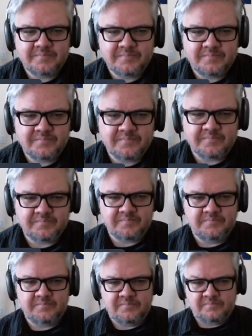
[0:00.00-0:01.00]

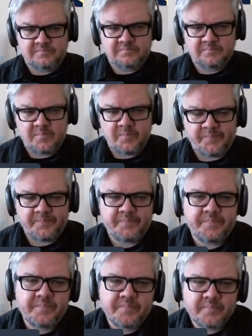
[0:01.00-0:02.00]

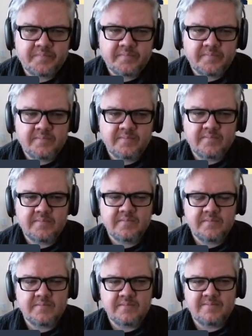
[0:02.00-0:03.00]

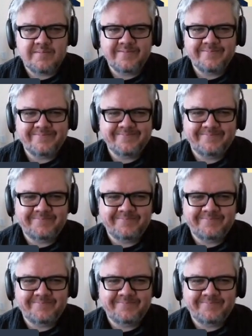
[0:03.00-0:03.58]
[no speech]